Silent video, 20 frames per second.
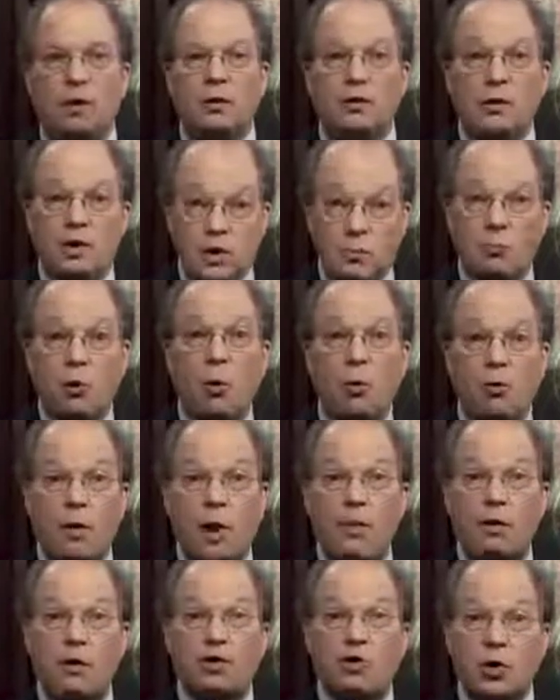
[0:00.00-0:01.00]
This
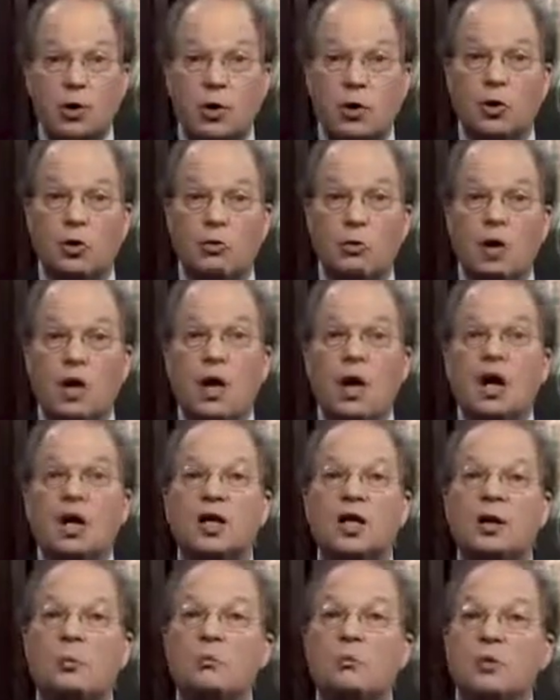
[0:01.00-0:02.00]
program, in turn,
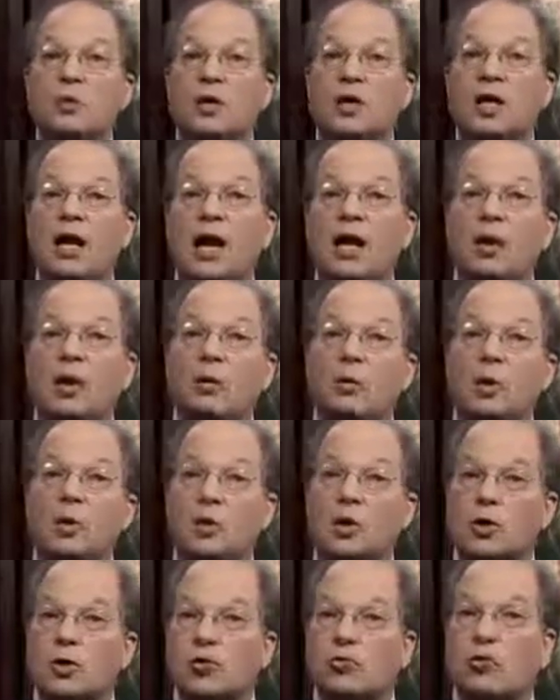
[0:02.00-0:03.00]
communicated with
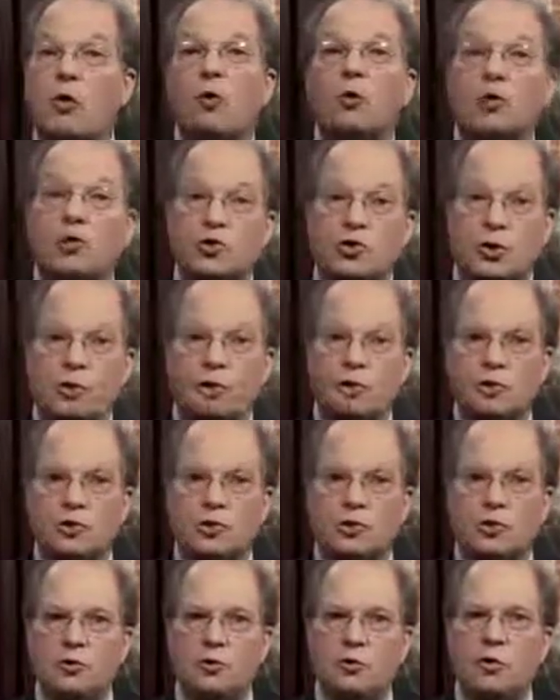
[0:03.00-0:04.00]
controller
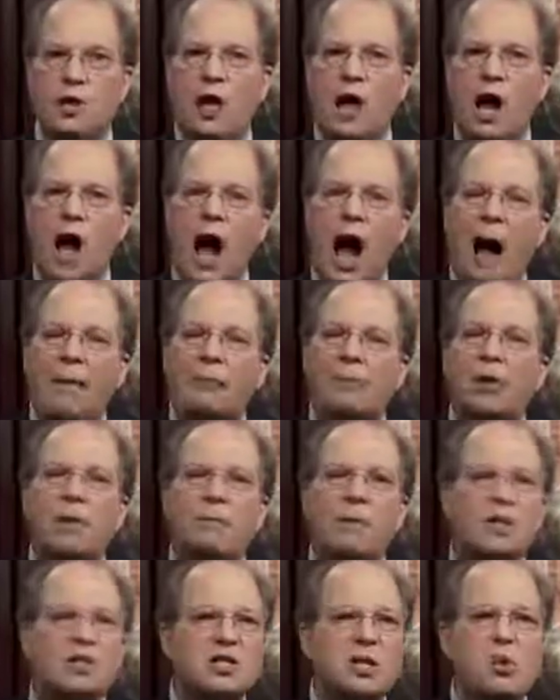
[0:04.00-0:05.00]
servers operated
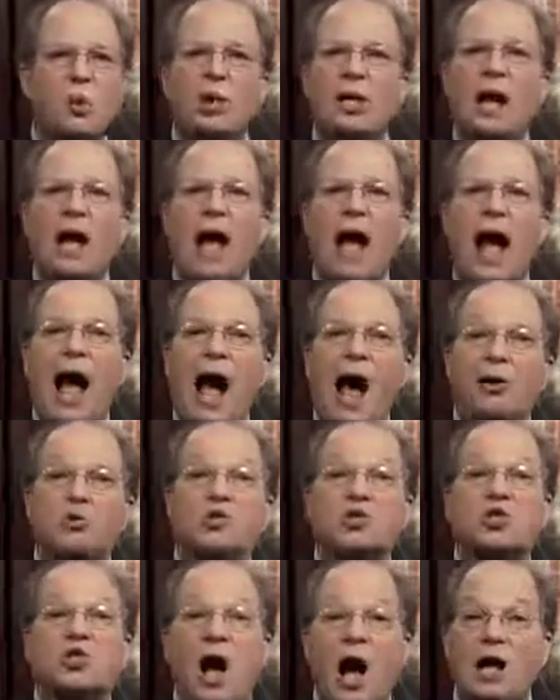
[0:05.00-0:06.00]
by someone
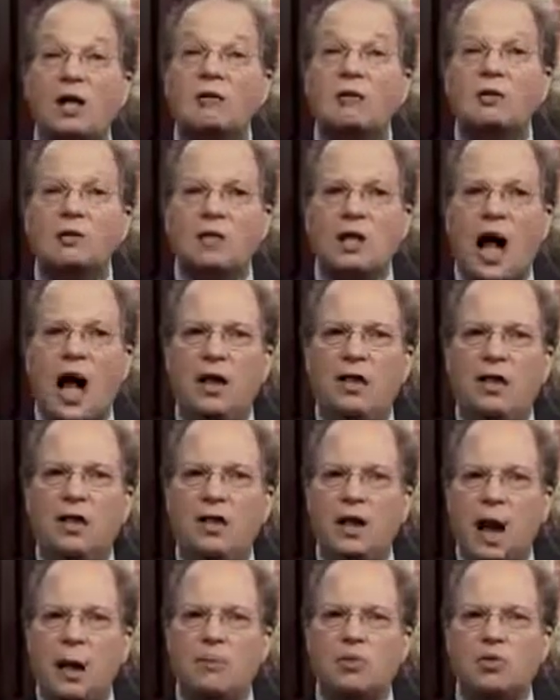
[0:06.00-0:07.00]
outside of the Dalai
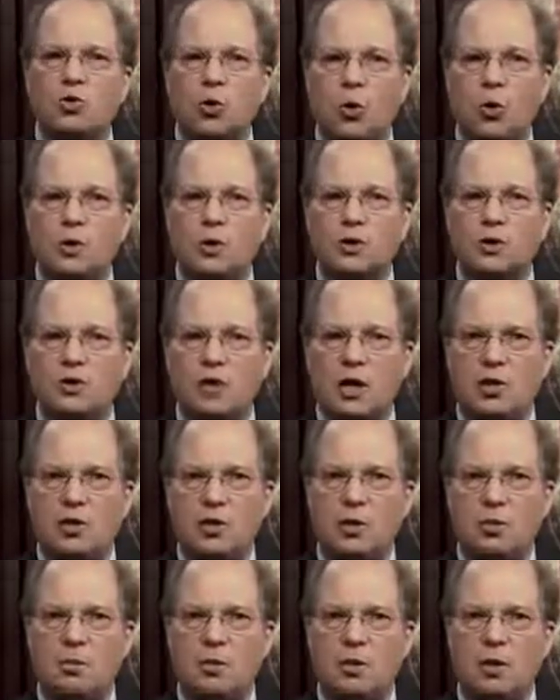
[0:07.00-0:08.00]
Lama's organization.
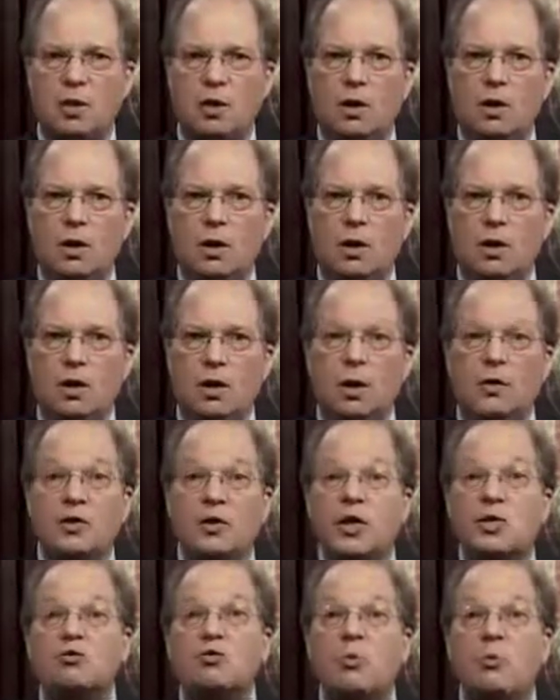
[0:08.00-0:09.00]

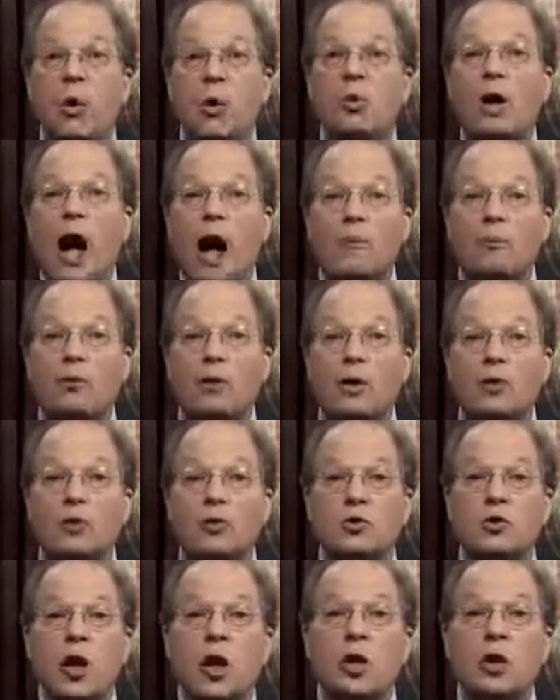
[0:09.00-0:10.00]
These remote
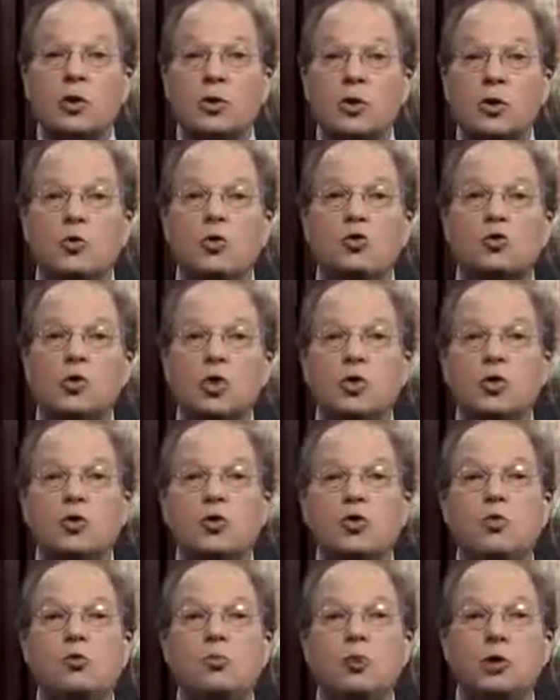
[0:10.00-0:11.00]
operators used the
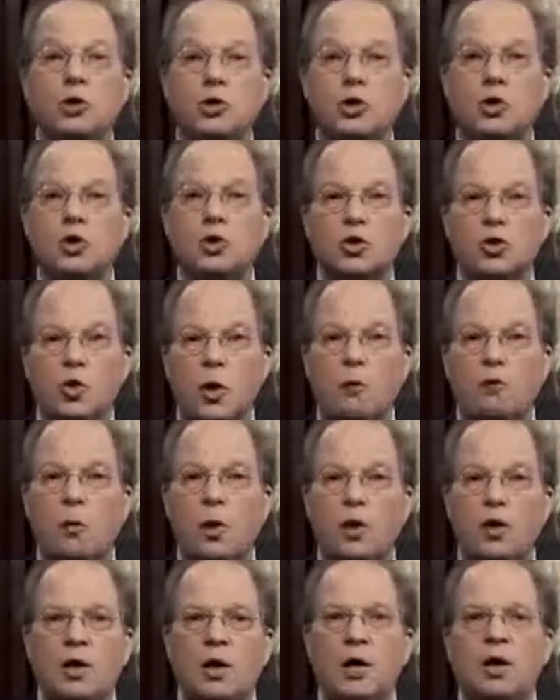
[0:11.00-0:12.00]
new malicious
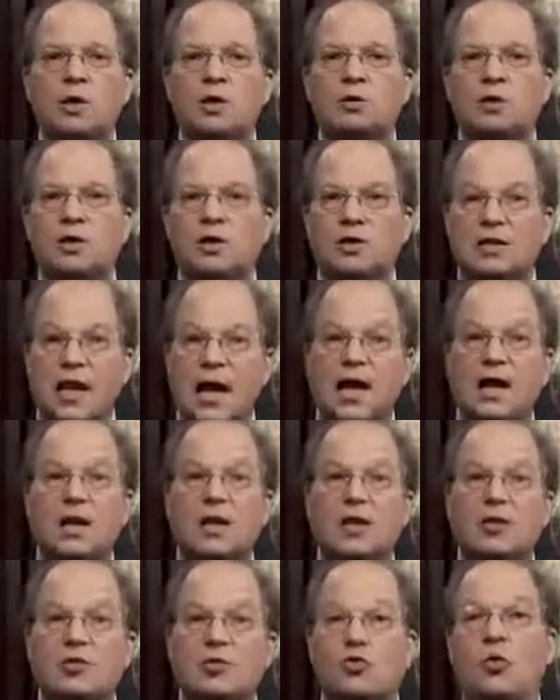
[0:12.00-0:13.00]
software to take
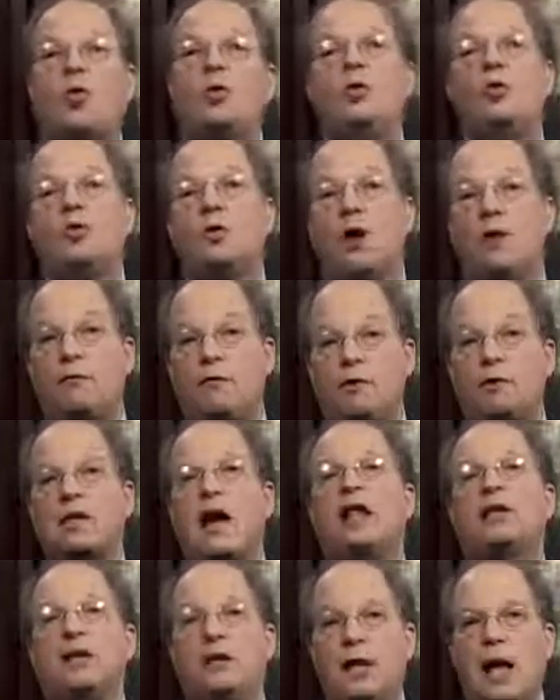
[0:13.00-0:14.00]
control of the
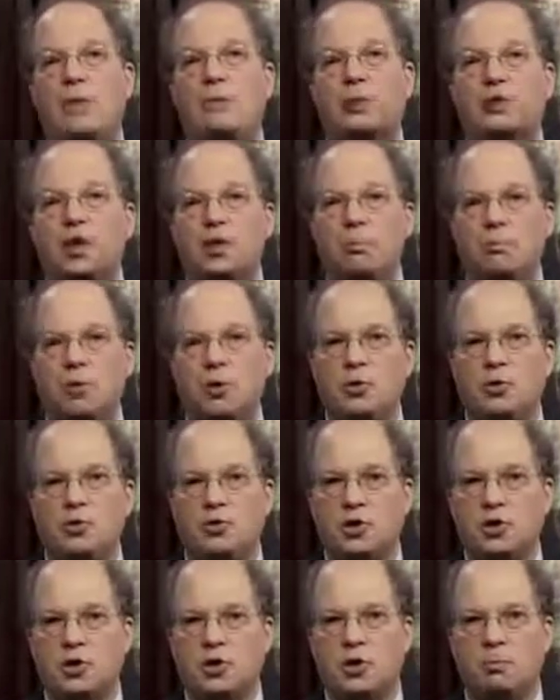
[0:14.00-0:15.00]
Dalai Lama's computer
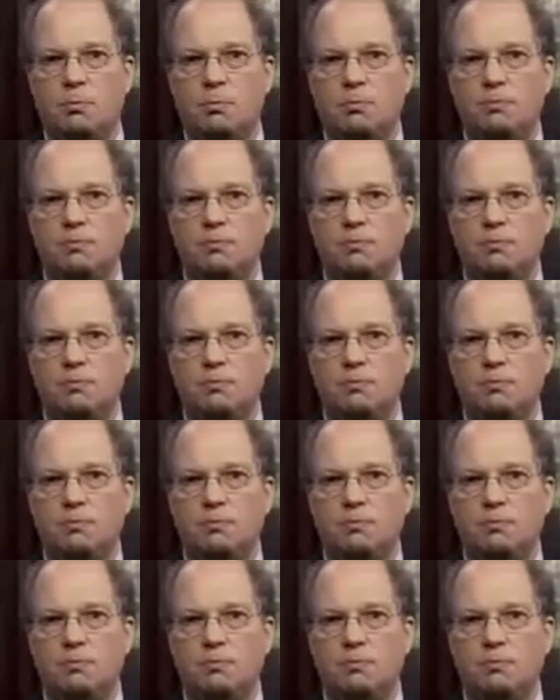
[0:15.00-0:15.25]
system.